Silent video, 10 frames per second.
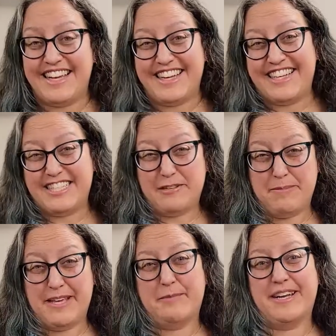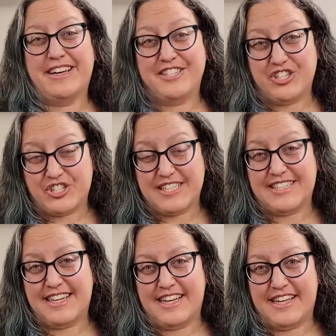they need to be able to
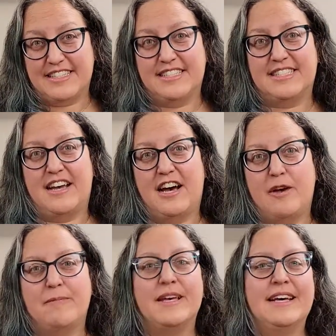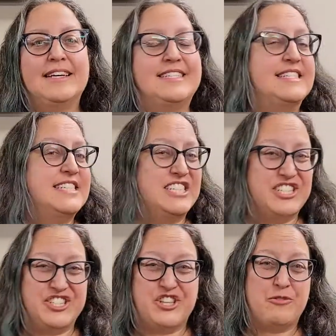understand
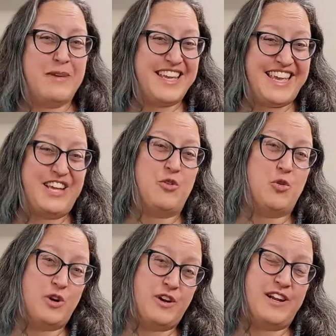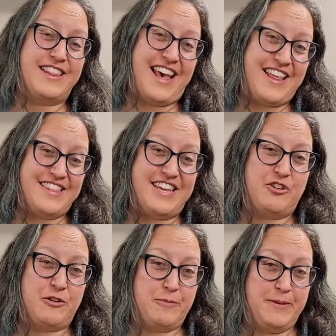decisions they're making, or that
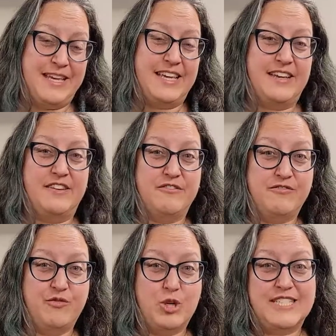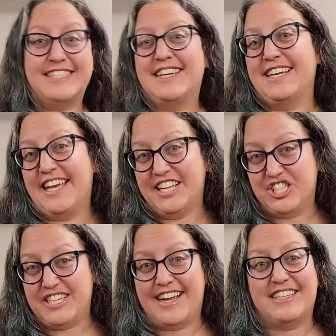they're being forced to
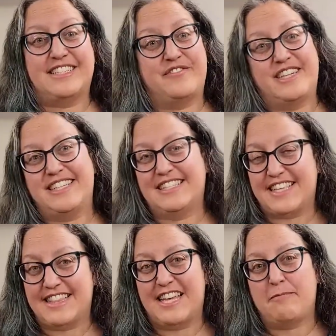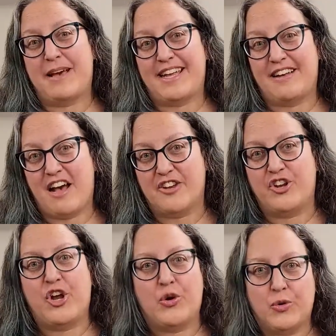engage in activities that they might
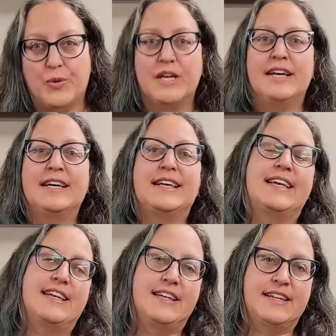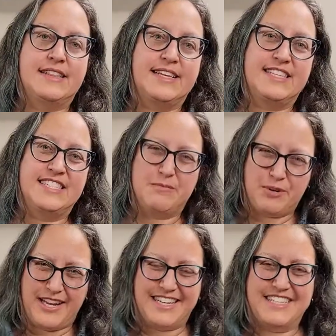not know can lead to
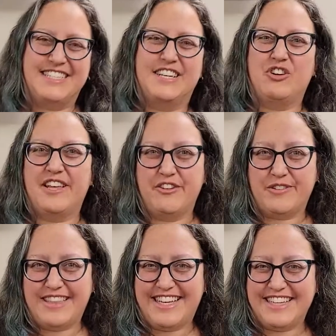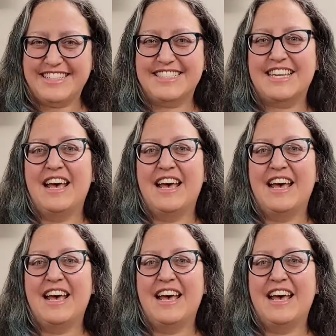pregnancy or other things.